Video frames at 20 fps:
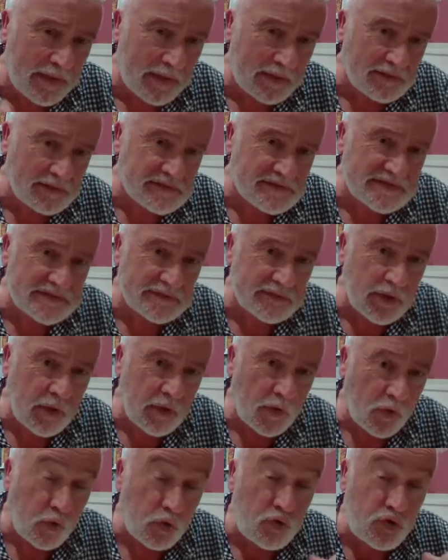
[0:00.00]
beings
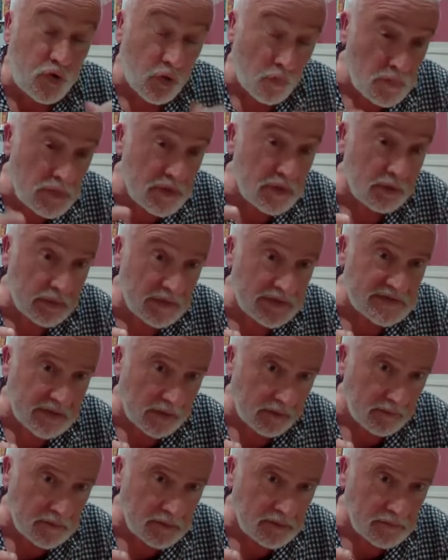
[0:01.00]
who don't know each
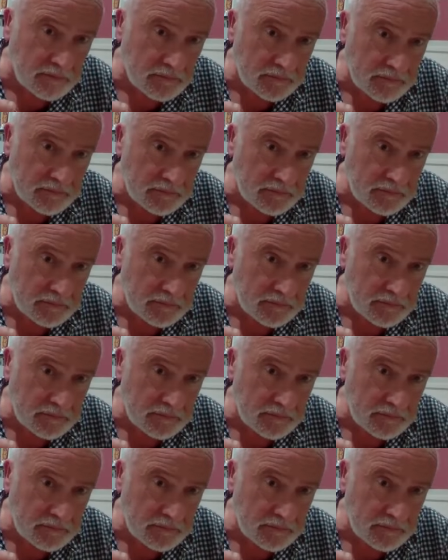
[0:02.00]
other